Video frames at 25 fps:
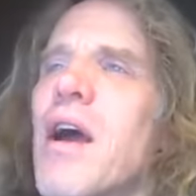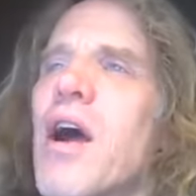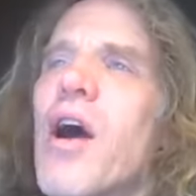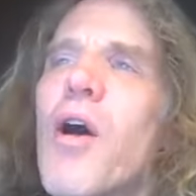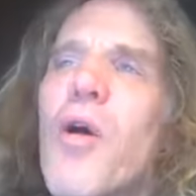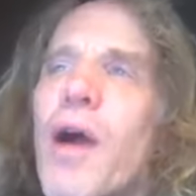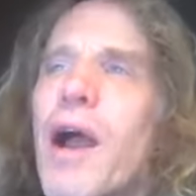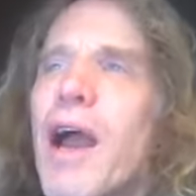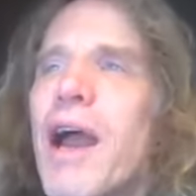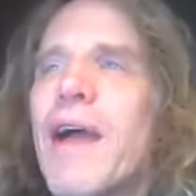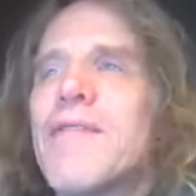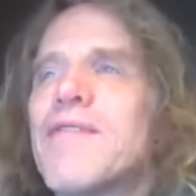
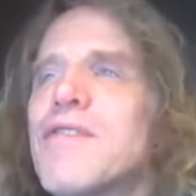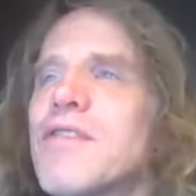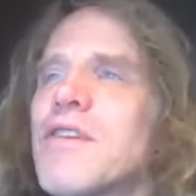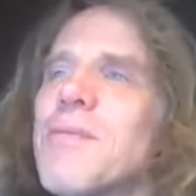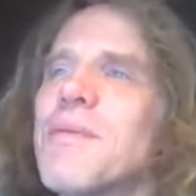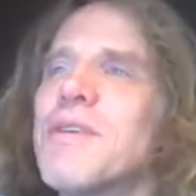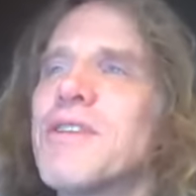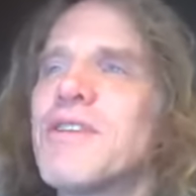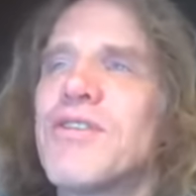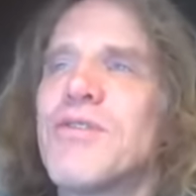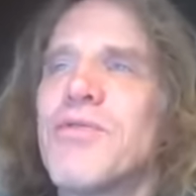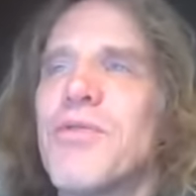oh, I have so
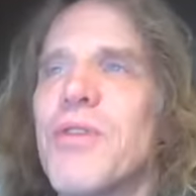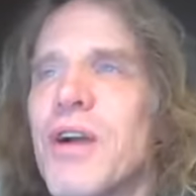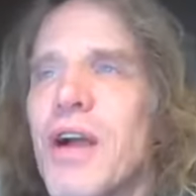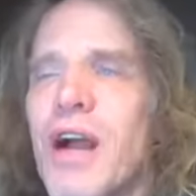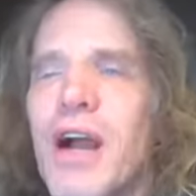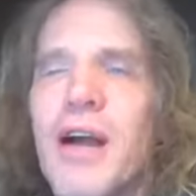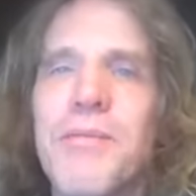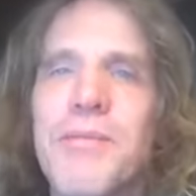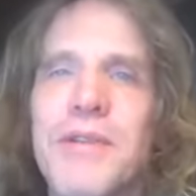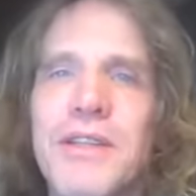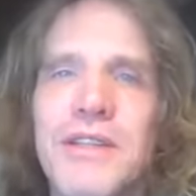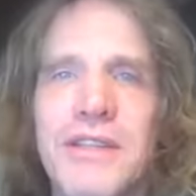much to
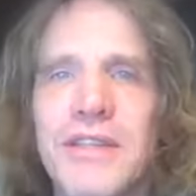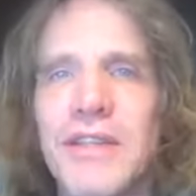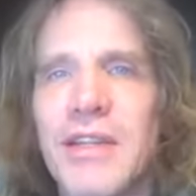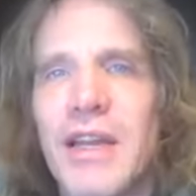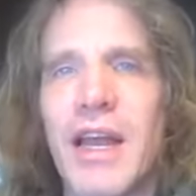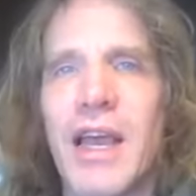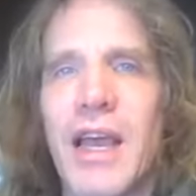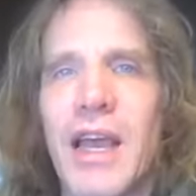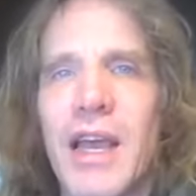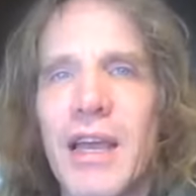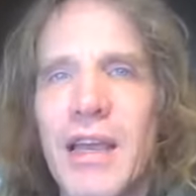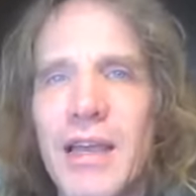accomplish
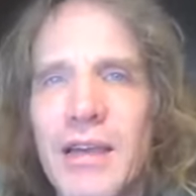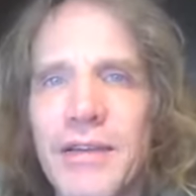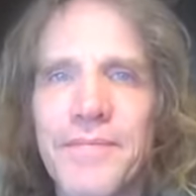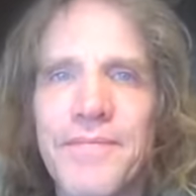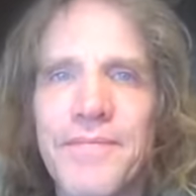today.